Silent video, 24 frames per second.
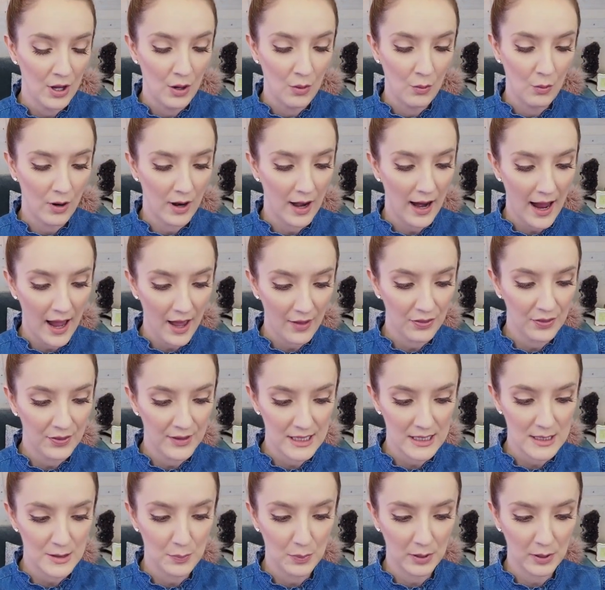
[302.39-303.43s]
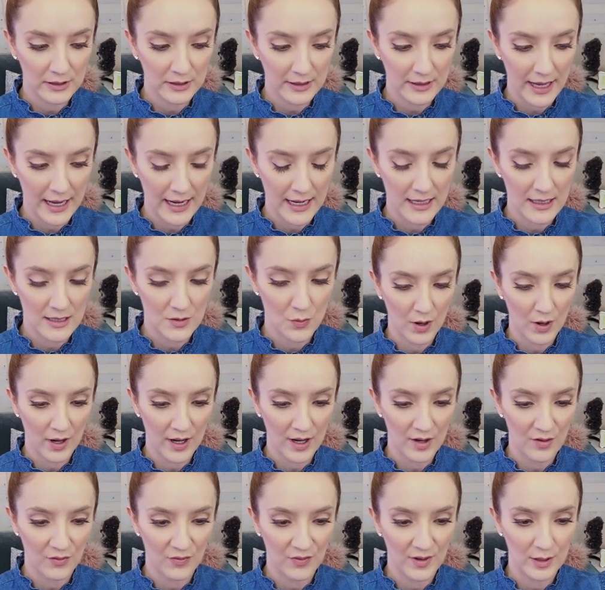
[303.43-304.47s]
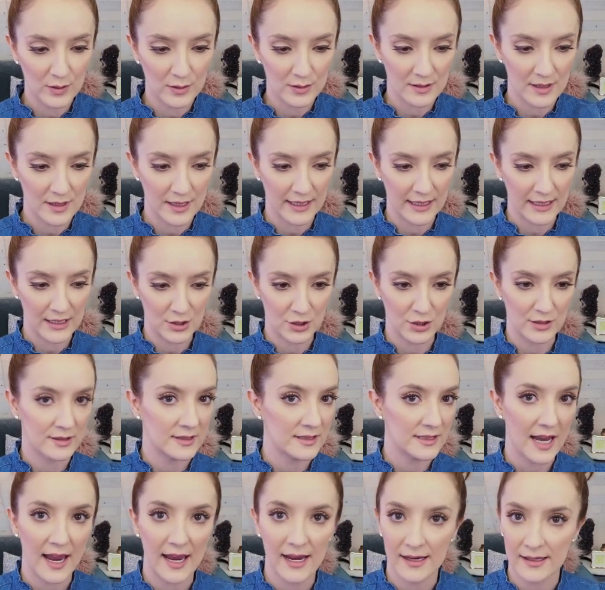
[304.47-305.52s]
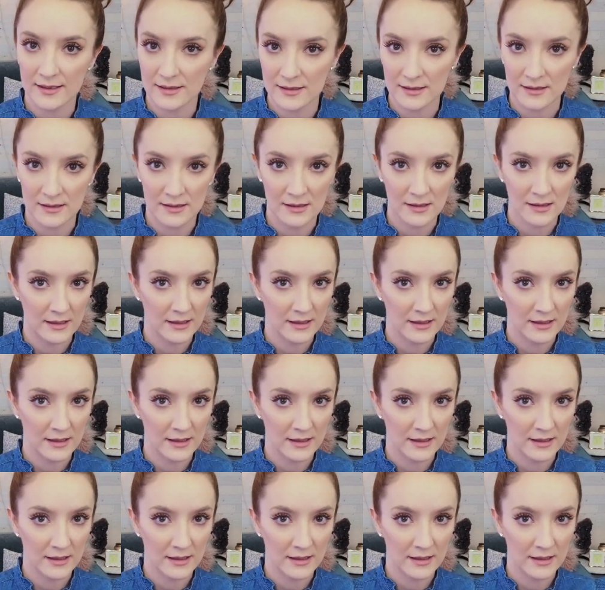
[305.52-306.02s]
we're at this place it feels like it just takes.